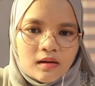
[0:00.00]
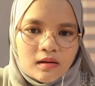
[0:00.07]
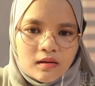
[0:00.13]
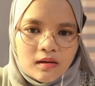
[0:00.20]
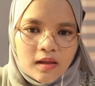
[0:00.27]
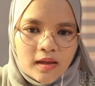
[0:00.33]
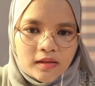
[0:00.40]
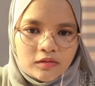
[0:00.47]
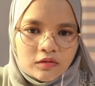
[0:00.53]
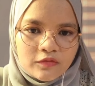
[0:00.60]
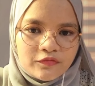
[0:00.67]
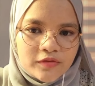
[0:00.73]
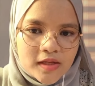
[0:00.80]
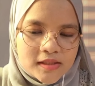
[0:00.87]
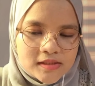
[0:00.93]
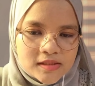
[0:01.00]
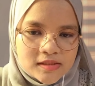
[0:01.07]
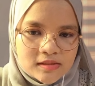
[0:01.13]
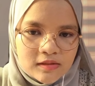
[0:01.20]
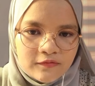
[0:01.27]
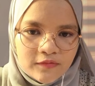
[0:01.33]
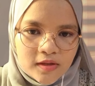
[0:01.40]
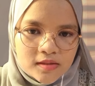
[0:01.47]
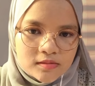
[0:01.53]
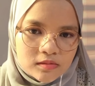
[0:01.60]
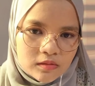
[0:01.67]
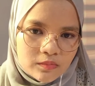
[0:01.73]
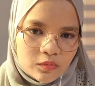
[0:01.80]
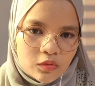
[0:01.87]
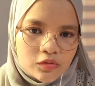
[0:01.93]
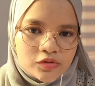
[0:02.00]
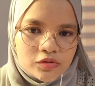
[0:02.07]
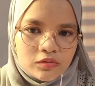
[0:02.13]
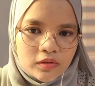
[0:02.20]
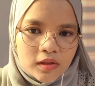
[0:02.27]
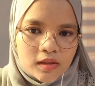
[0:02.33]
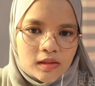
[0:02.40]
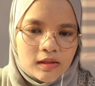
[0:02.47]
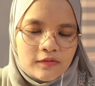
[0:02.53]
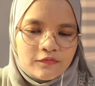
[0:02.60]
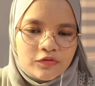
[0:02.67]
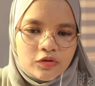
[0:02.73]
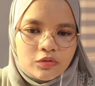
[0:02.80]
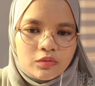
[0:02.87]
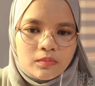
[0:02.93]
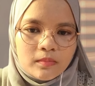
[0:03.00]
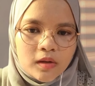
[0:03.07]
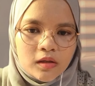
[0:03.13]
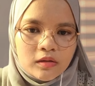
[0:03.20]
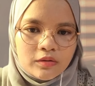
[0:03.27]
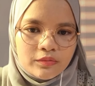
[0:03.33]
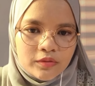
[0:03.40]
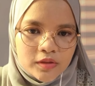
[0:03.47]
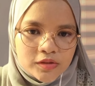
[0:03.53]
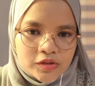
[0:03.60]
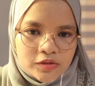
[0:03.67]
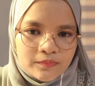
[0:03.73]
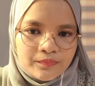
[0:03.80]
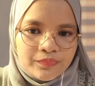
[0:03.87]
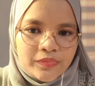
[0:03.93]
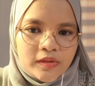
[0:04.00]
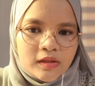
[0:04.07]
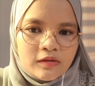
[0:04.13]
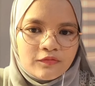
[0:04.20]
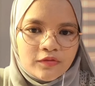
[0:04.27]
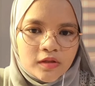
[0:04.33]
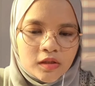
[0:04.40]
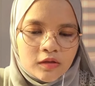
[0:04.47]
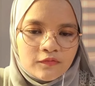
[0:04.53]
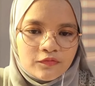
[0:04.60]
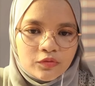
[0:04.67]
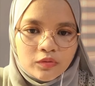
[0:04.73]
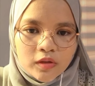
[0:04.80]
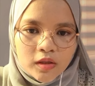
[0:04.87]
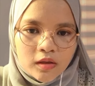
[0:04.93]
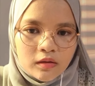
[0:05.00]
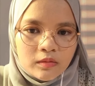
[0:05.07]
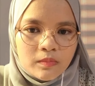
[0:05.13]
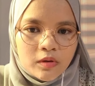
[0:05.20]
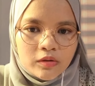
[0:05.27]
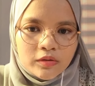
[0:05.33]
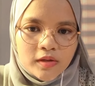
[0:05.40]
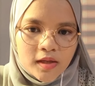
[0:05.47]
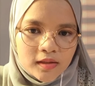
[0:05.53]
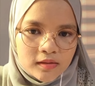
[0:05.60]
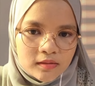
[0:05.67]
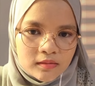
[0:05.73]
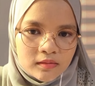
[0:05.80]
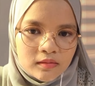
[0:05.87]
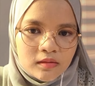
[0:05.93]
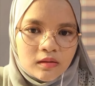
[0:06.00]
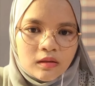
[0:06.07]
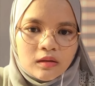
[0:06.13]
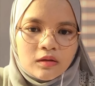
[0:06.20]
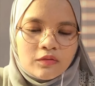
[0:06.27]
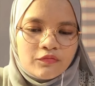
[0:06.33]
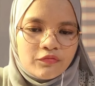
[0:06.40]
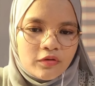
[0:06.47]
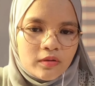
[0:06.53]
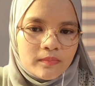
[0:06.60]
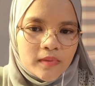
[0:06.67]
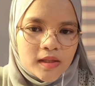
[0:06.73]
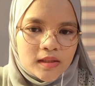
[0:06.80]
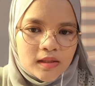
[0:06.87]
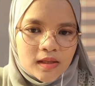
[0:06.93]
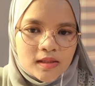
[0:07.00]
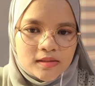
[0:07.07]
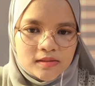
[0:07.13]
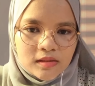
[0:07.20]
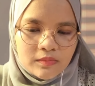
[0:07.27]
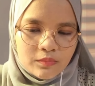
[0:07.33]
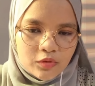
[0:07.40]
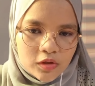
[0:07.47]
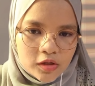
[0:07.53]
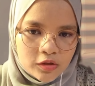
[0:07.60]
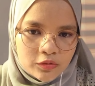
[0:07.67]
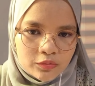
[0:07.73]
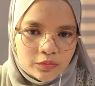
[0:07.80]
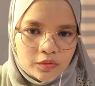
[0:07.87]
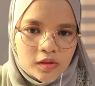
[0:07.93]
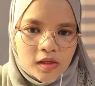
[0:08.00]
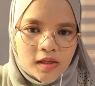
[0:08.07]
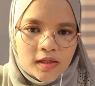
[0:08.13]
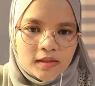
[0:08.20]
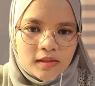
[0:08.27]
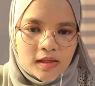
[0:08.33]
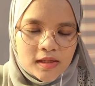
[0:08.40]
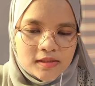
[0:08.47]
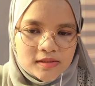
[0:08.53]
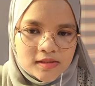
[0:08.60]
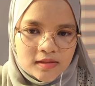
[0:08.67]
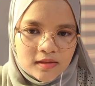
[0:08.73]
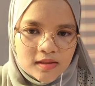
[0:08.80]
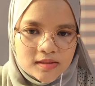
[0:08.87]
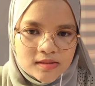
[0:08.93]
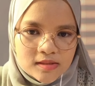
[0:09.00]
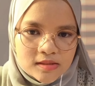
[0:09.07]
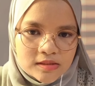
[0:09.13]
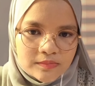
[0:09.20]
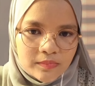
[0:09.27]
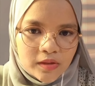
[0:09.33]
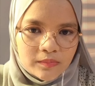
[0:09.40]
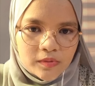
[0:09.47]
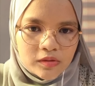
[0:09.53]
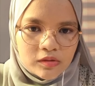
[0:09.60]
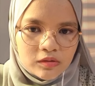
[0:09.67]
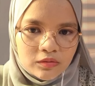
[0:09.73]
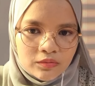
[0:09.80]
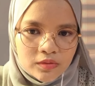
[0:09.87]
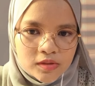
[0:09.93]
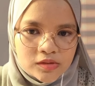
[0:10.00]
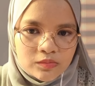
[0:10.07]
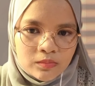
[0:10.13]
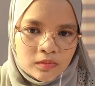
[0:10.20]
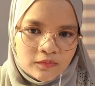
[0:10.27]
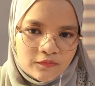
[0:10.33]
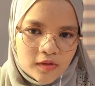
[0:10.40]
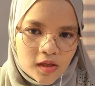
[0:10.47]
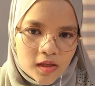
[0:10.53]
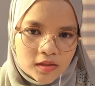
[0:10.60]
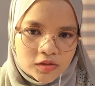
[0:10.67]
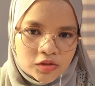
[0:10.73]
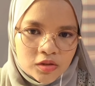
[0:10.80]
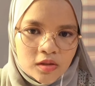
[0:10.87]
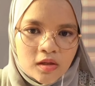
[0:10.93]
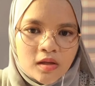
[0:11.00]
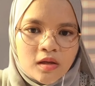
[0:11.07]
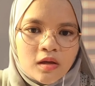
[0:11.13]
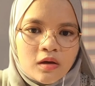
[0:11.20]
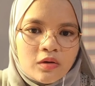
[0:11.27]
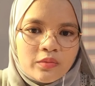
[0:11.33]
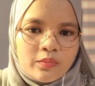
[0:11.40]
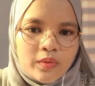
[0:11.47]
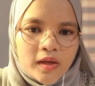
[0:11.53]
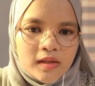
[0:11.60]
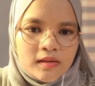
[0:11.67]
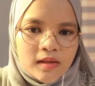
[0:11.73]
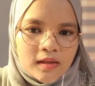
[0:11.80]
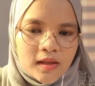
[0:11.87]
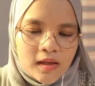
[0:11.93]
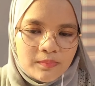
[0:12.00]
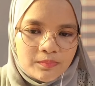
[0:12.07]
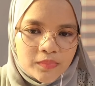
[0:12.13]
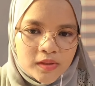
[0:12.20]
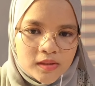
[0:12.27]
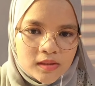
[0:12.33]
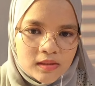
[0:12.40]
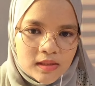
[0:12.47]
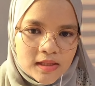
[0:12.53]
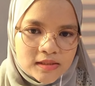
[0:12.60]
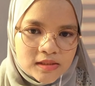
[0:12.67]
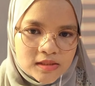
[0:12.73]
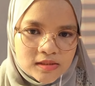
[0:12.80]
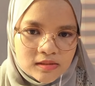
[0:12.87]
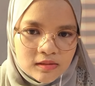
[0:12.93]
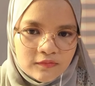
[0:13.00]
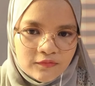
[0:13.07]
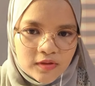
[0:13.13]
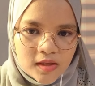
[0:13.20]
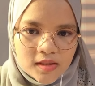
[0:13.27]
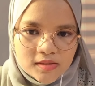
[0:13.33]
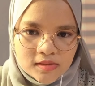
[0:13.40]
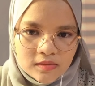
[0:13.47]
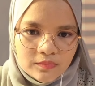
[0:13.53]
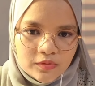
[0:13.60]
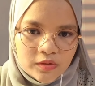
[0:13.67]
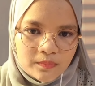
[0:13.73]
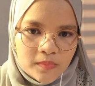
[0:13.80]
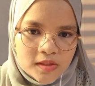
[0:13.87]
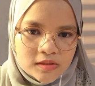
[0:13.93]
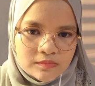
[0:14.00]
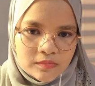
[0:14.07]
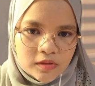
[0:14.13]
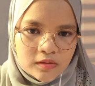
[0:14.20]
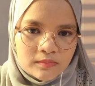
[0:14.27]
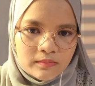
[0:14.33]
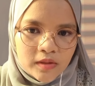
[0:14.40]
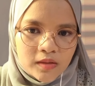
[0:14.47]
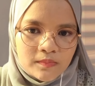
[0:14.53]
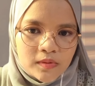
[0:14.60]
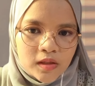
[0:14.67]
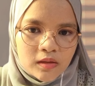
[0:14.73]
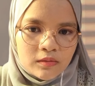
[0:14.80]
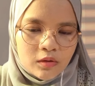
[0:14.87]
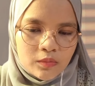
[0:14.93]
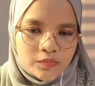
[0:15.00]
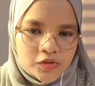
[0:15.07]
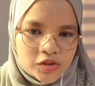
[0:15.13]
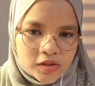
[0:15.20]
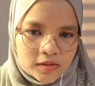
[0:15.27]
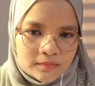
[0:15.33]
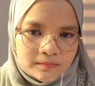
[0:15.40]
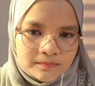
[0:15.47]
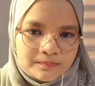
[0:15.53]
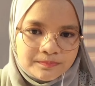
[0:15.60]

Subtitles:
lack of digestive enzyme also can leave you malnourished, even if you care about your diet. For many enzyme molecules, their synthesis may be decreased with age. When that happens, digestive enzyme replacement may be an option.